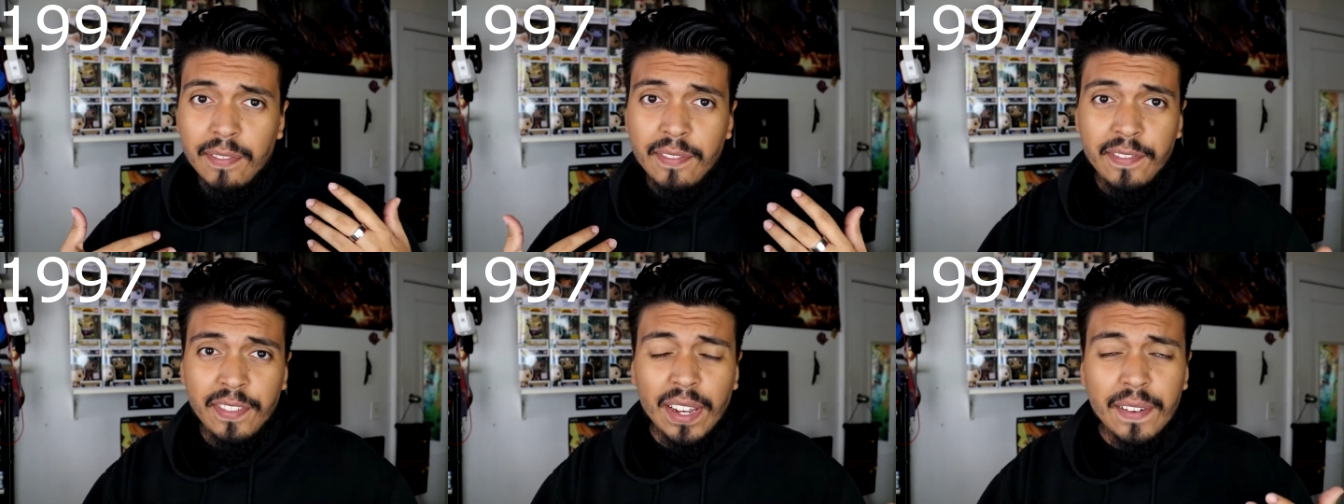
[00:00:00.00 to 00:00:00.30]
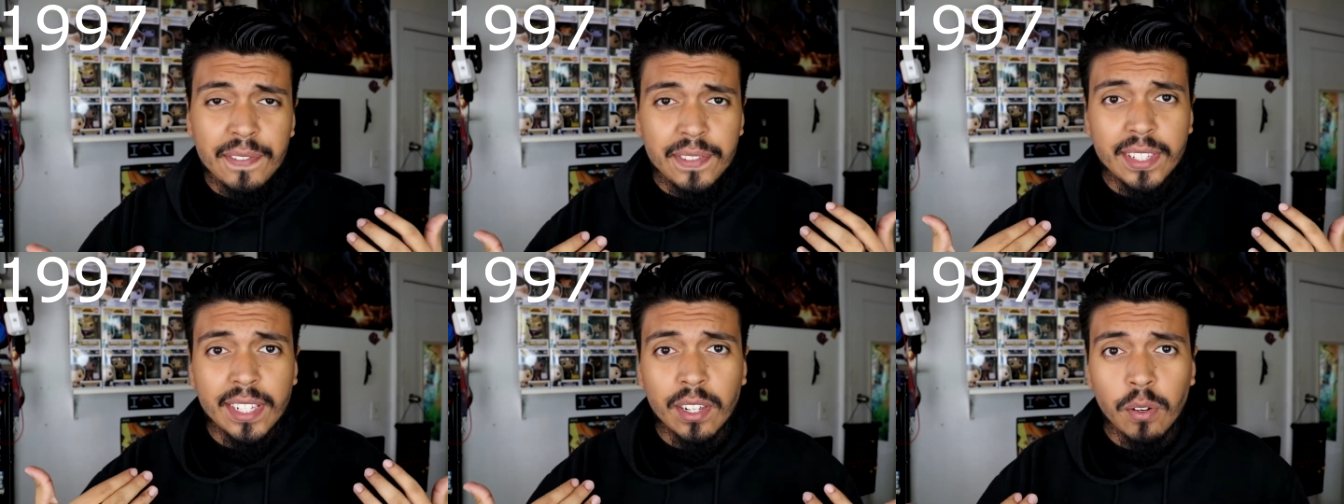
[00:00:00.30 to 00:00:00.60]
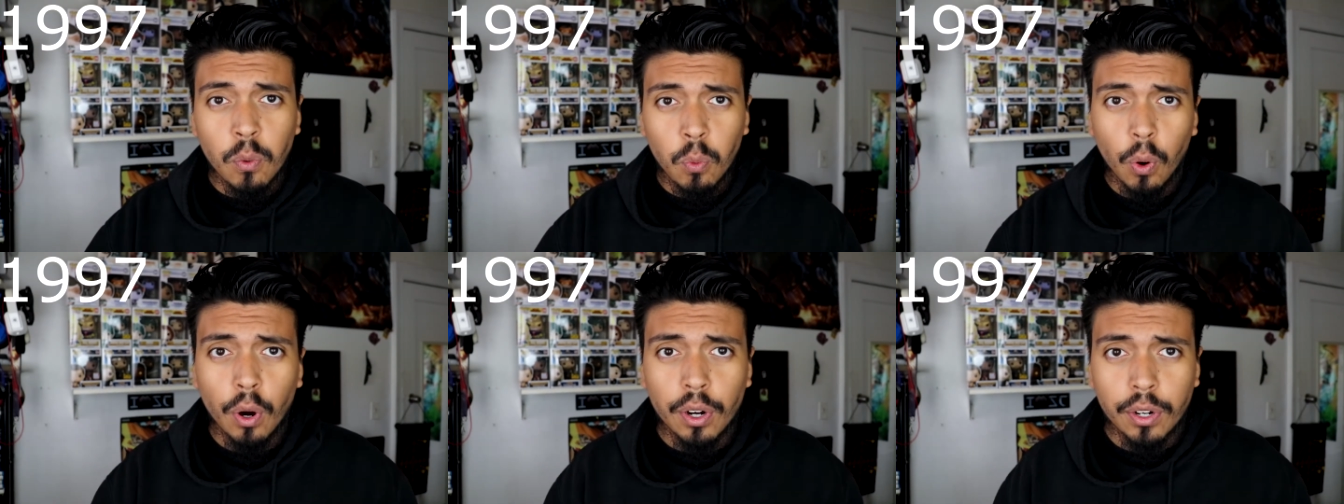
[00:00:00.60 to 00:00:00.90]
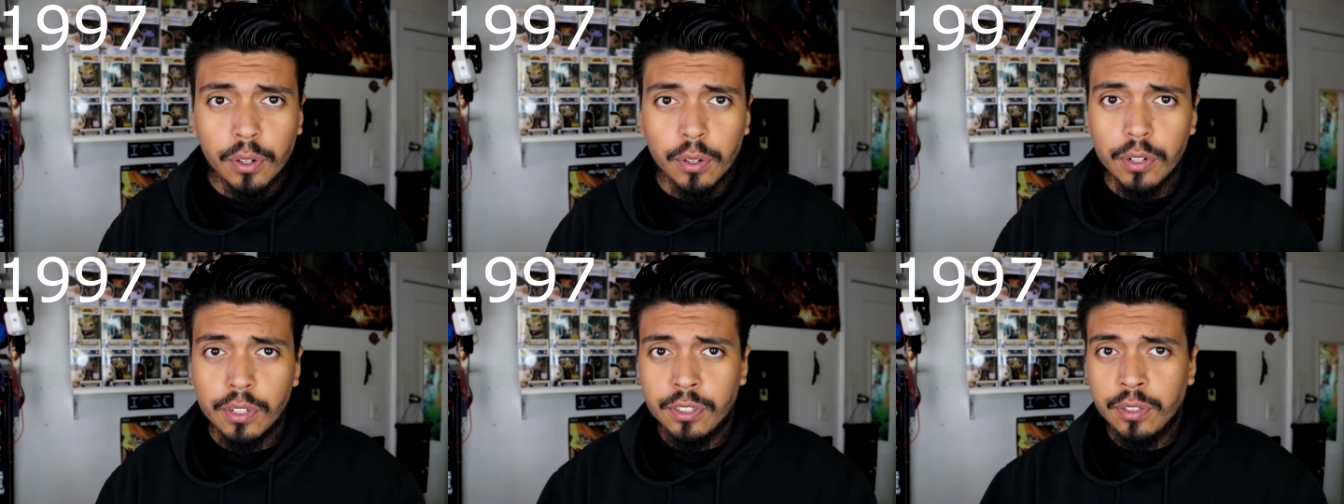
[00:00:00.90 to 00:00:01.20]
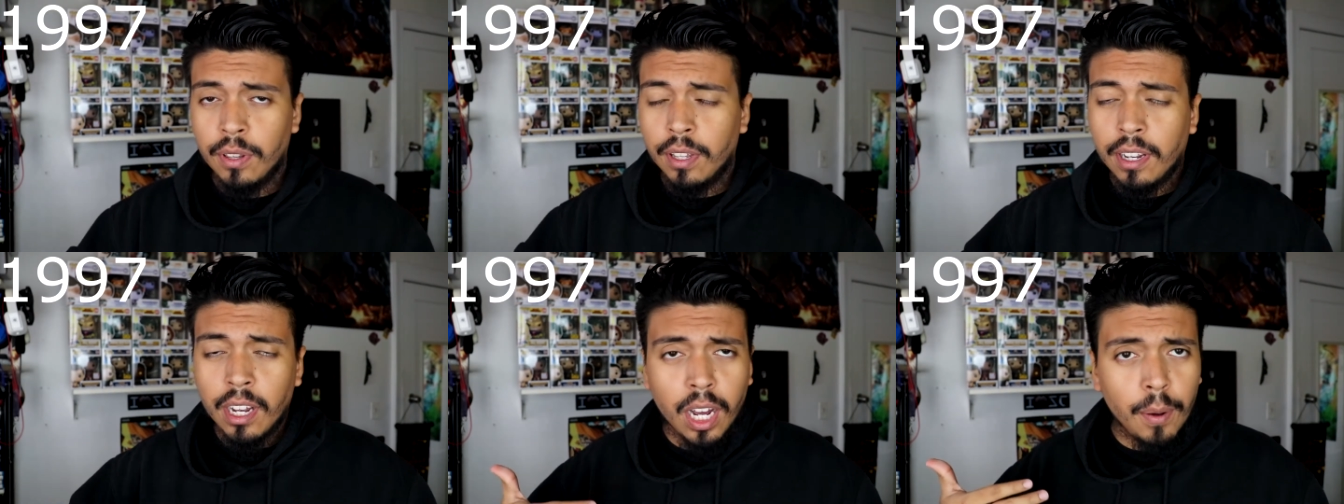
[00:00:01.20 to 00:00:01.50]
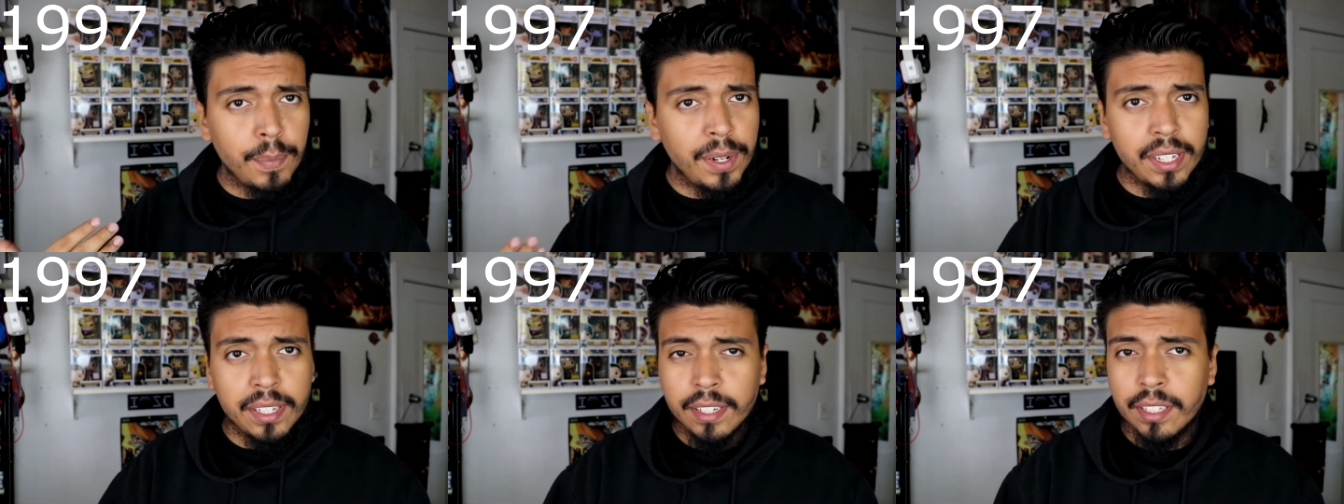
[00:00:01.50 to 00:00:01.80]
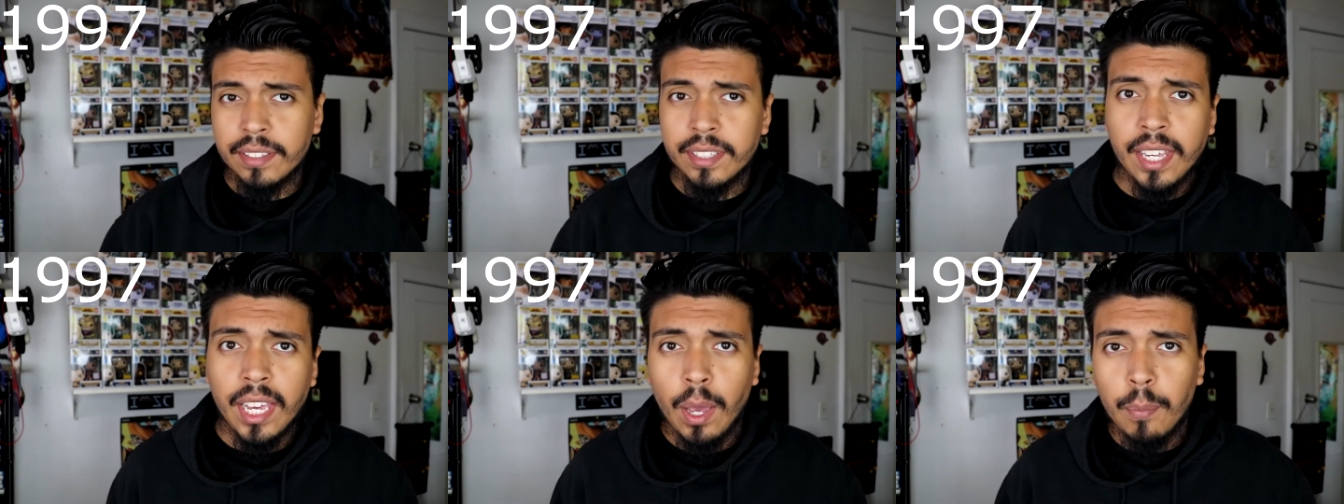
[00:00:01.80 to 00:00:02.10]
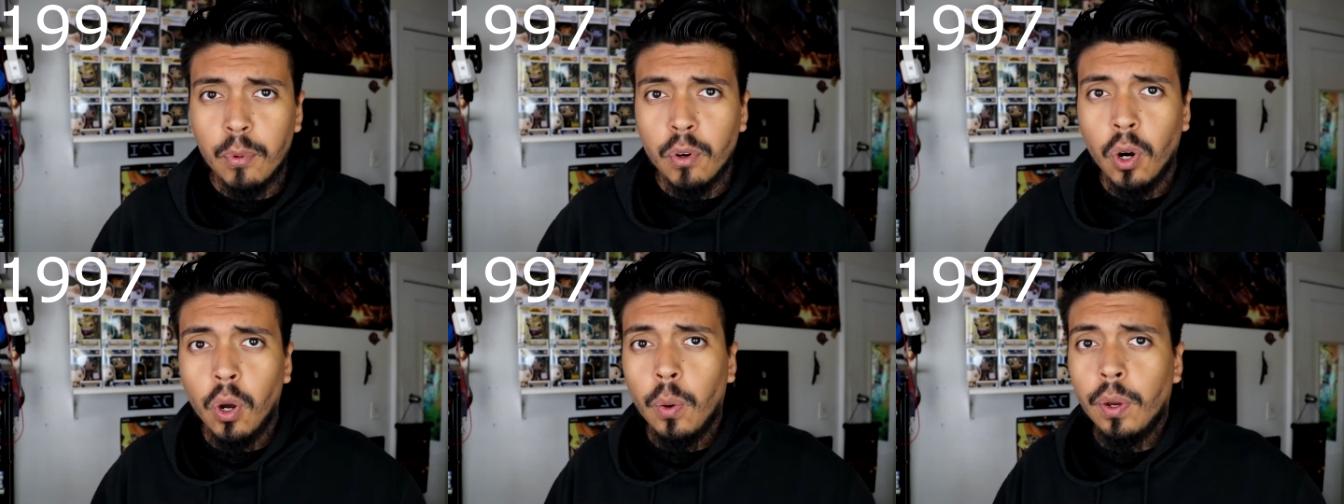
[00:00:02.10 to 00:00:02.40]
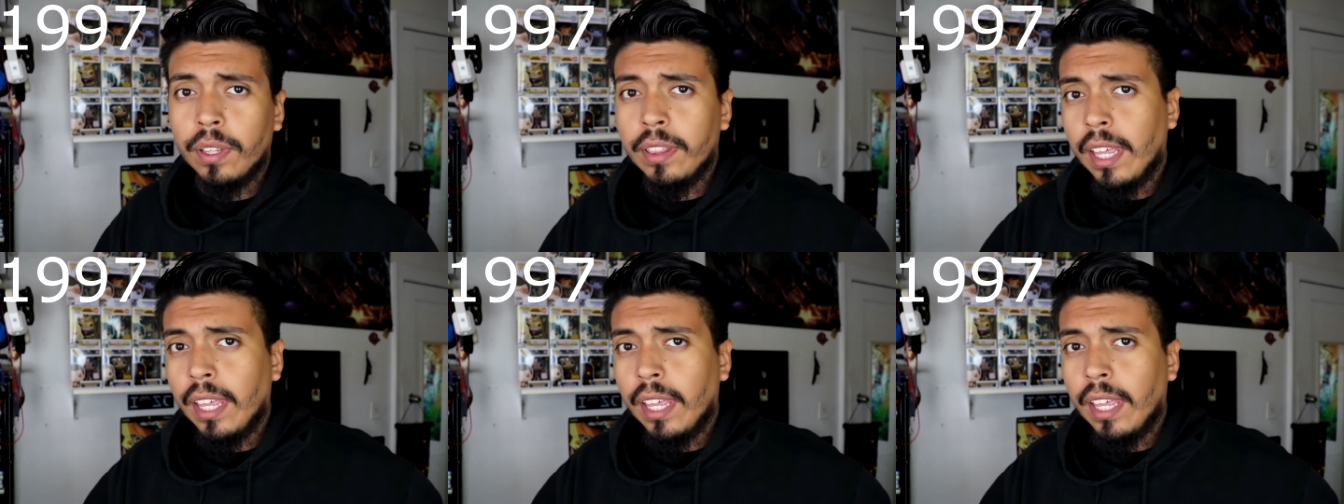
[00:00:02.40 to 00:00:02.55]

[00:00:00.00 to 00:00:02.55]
50 workers, so the company just kept growing.